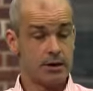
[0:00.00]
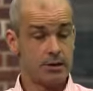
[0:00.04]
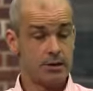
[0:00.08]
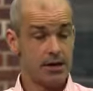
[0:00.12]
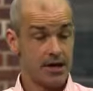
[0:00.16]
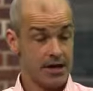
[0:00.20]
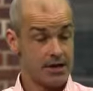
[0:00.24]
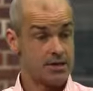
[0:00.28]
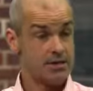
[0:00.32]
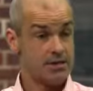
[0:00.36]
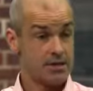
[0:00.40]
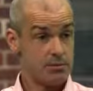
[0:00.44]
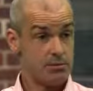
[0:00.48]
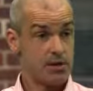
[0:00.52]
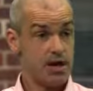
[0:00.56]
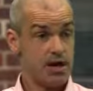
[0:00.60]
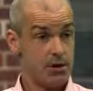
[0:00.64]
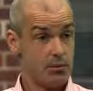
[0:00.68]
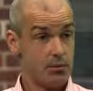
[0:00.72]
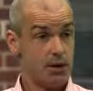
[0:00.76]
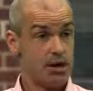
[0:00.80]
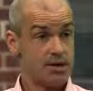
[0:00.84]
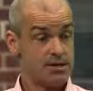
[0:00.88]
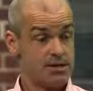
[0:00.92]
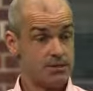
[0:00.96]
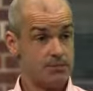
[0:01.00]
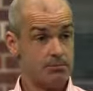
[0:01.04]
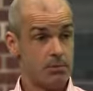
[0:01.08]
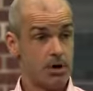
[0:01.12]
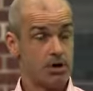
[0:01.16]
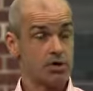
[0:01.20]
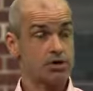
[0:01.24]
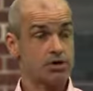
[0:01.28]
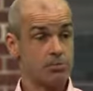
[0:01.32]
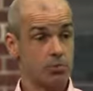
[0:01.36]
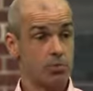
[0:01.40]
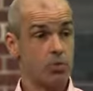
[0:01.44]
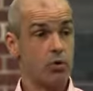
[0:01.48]
that is in many ways a
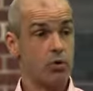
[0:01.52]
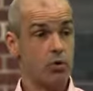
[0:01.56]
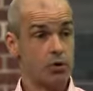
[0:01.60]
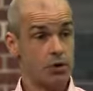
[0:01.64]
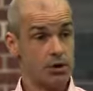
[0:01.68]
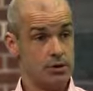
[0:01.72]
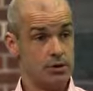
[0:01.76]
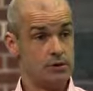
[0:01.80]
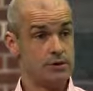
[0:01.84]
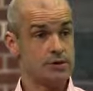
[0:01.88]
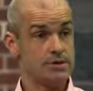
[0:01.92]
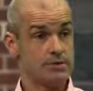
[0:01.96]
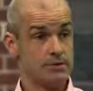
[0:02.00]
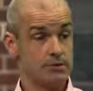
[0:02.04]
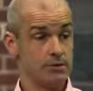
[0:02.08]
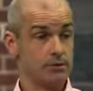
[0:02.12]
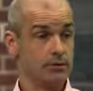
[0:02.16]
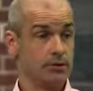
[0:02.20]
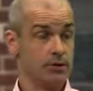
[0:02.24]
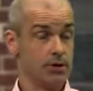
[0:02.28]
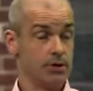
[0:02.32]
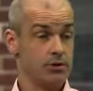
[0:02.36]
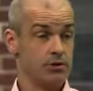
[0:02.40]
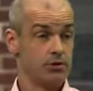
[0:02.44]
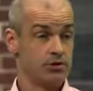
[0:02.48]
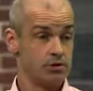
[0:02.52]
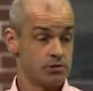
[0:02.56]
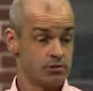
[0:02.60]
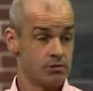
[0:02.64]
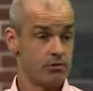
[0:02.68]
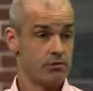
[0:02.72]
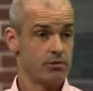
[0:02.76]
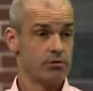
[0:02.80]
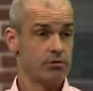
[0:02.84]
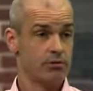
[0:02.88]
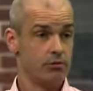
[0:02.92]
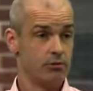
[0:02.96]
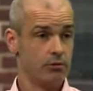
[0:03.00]
much more useful and
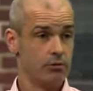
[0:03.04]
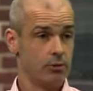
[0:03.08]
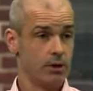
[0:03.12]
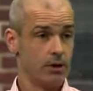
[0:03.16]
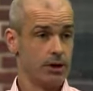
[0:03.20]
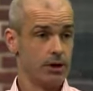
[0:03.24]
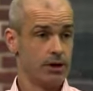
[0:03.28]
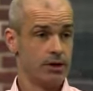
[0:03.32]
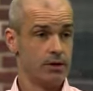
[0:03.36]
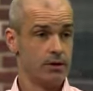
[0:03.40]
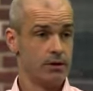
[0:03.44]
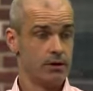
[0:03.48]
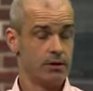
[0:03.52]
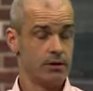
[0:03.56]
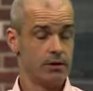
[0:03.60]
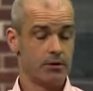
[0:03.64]
truthful way